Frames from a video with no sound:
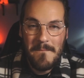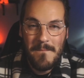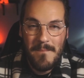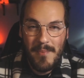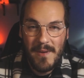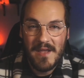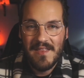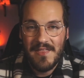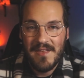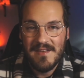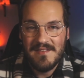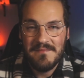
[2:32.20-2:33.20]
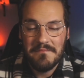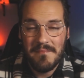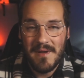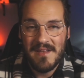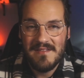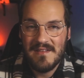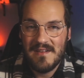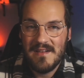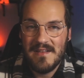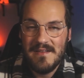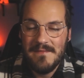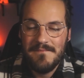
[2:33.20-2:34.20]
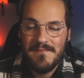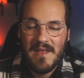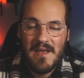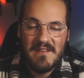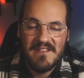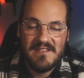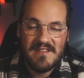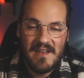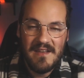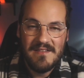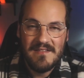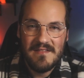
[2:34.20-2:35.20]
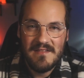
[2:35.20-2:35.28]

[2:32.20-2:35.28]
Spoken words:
ping. This basically says